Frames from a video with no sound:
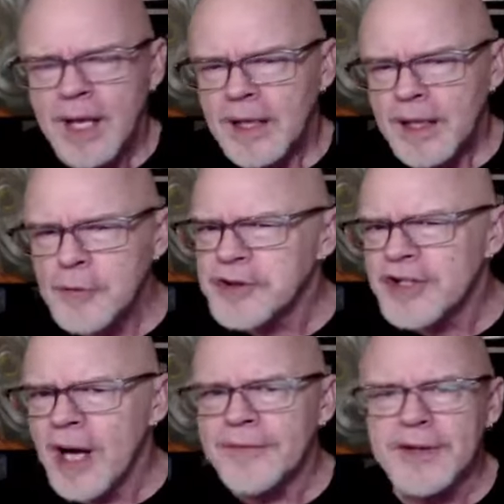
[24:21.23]
It was
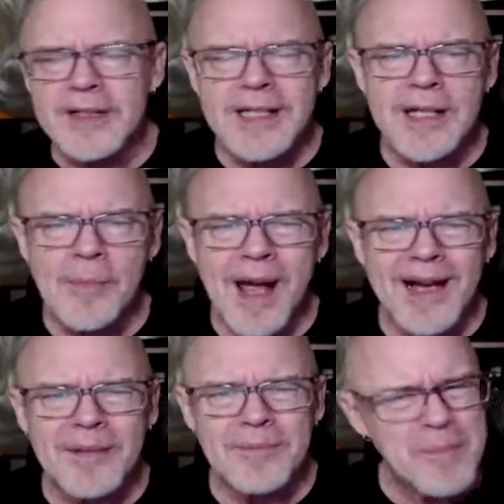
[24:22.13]
not that
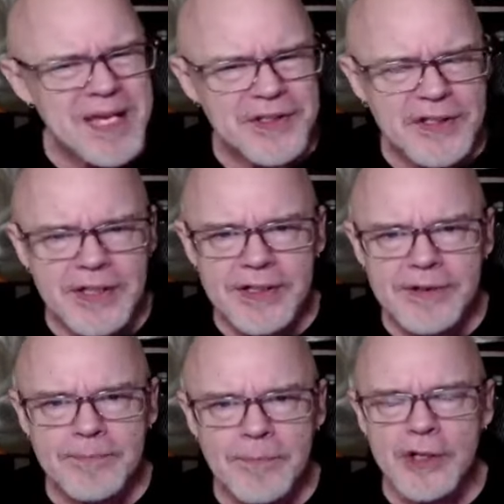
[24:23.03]
Tiamak missed
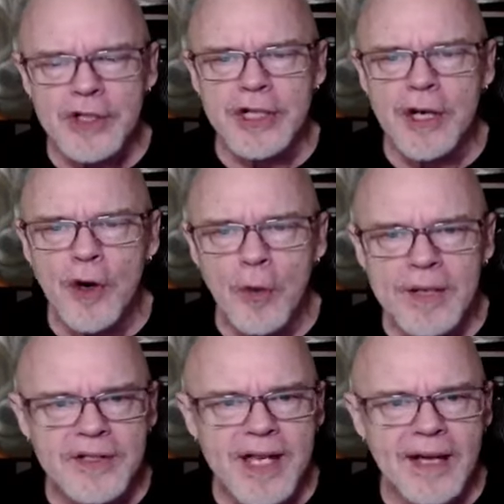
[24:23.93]
his marshy home
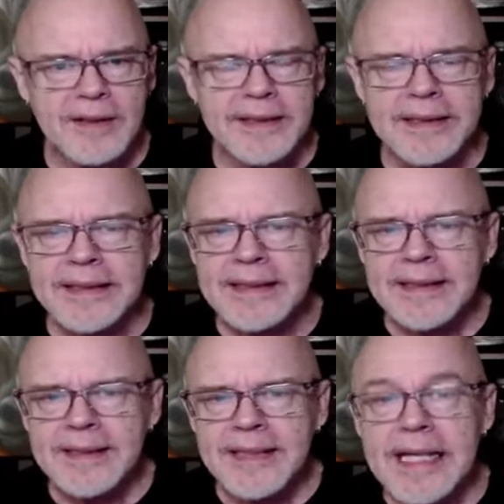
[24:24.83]
exactly.
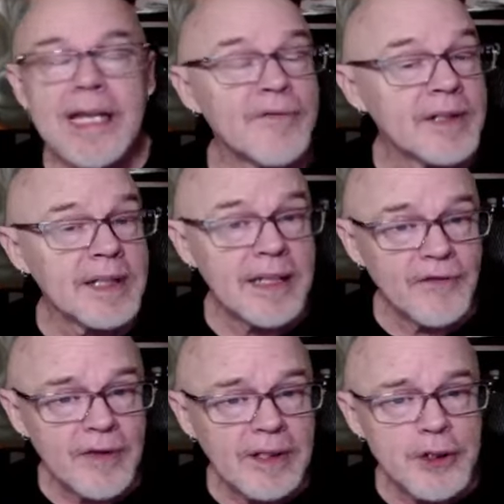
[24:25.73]
Even in
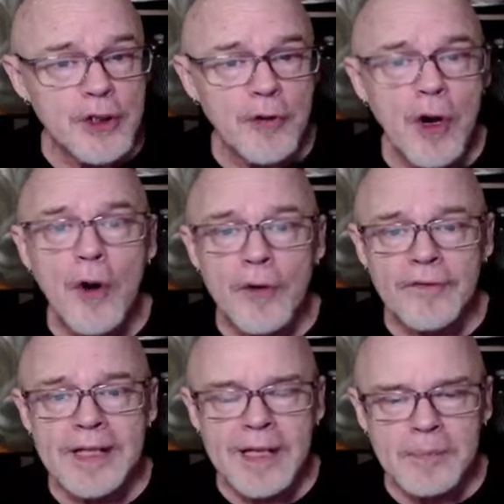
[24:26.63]
Village Grove,
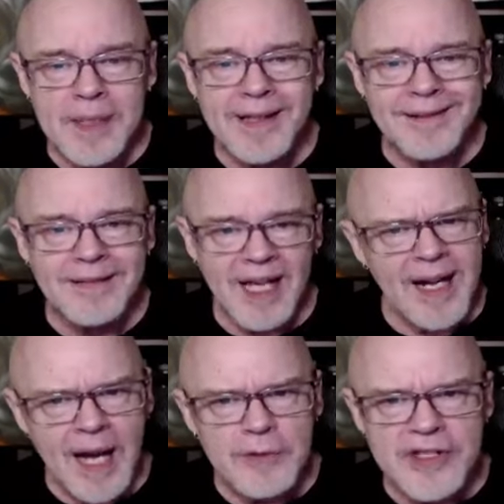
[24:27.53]
he had been an
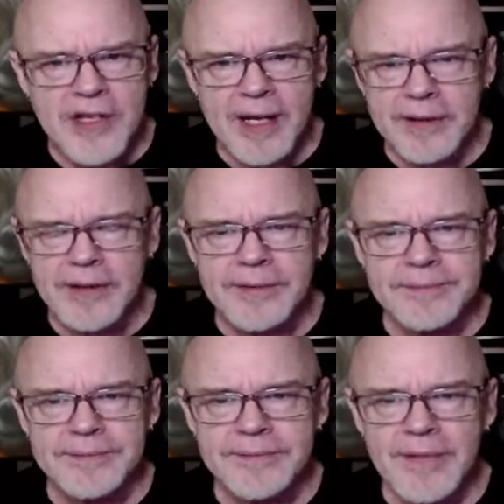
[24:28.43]
outsider
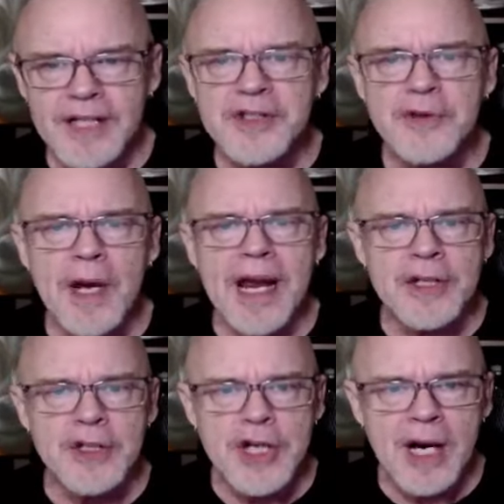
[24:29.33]
a
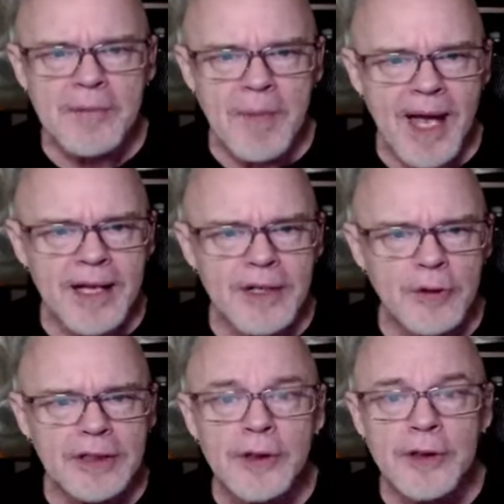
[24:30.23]
strange young man who
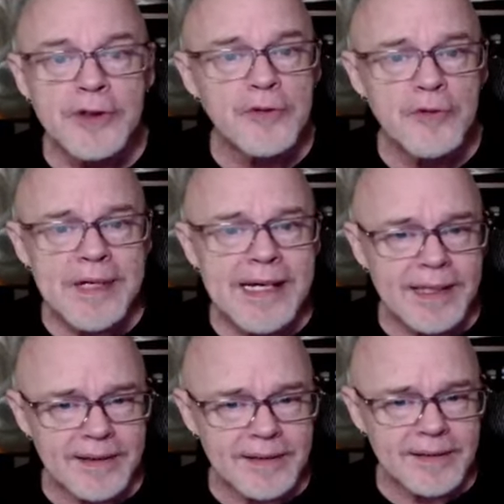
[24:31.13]
had learned to
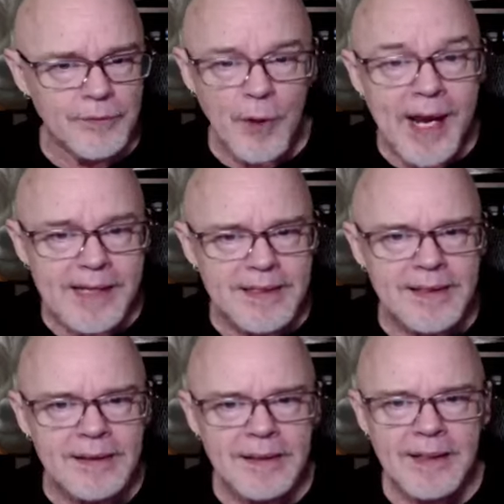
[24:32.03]
read and write
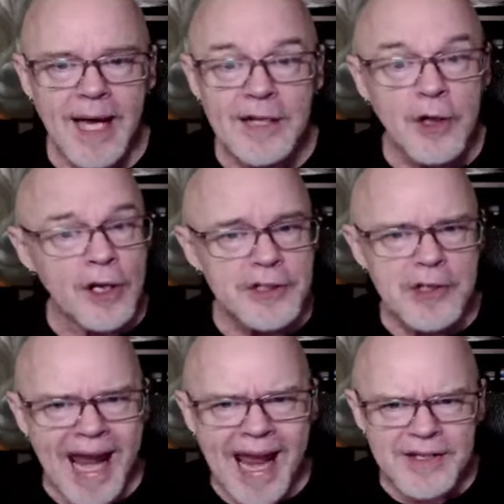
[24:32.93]
and had gone to
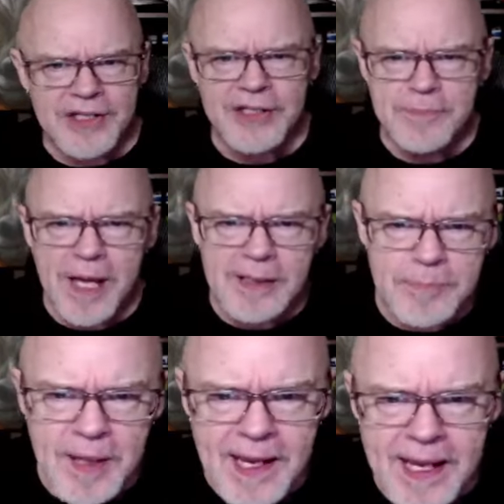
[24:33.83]
Ansis
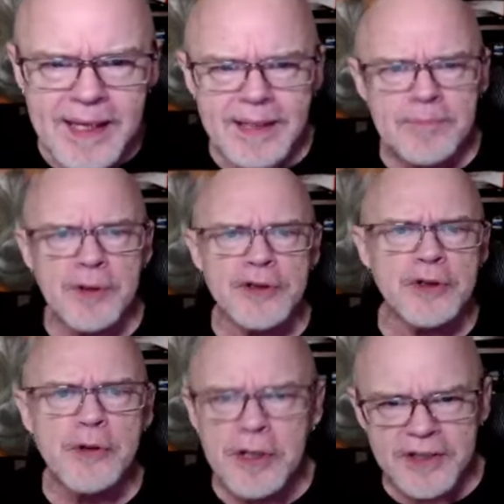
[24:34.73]
Pelippé in
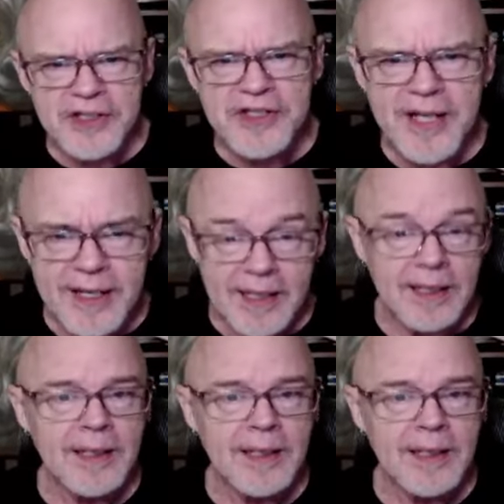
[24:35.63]
Perdruin to study,